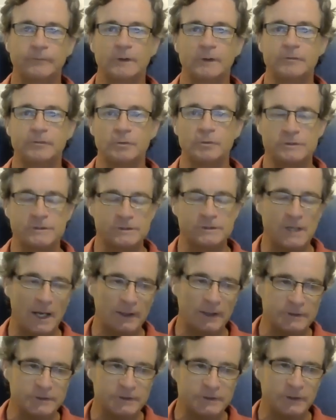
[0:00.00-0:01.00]
if you're
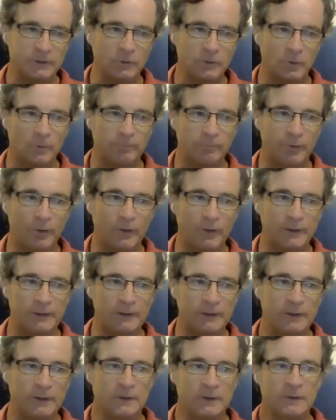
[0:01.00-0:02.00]
challenging your
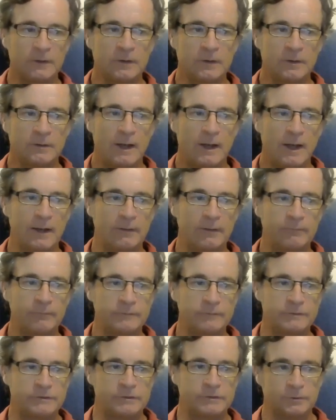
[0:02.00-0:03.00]
body
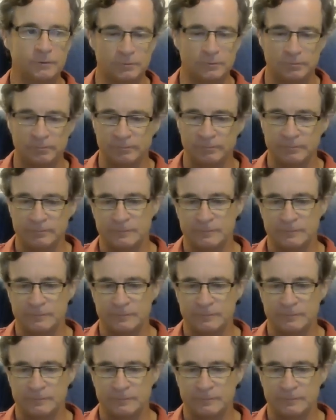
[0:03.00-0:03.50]
and to